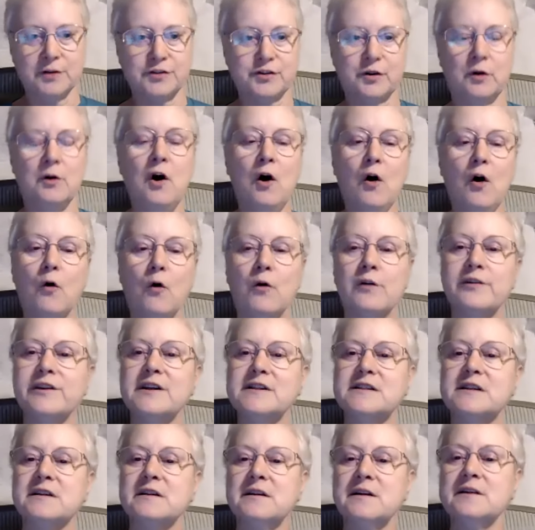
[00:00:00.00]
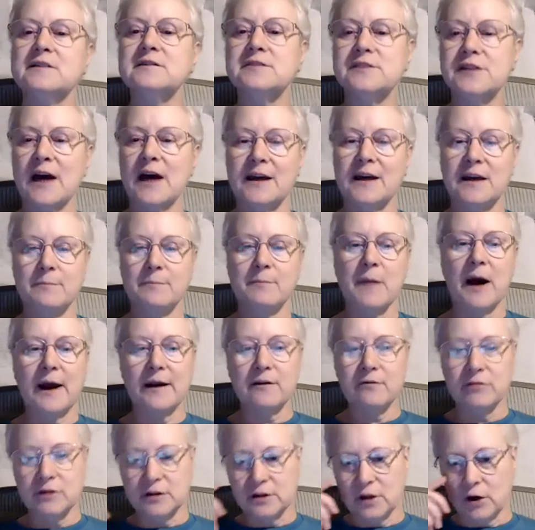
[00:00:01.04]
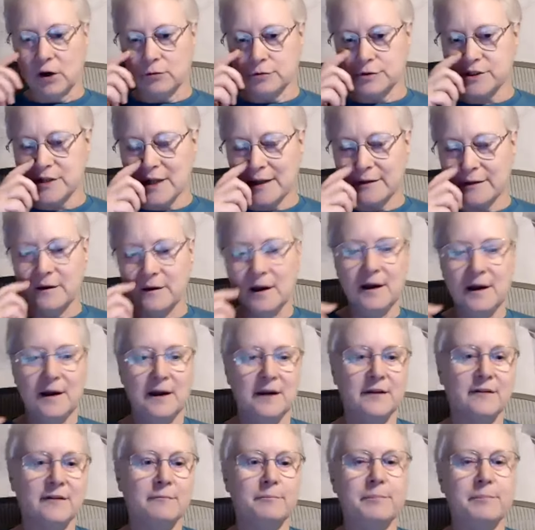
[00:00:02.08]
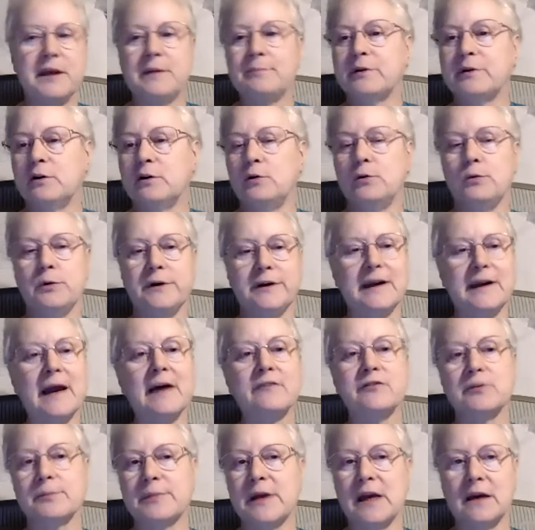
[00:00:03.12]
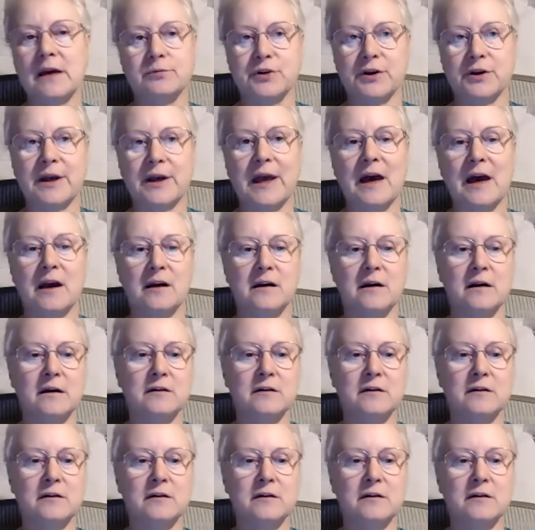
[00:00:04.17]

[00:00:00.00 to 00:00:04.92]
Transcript: So all these little tiny microloans that people who would never be able to get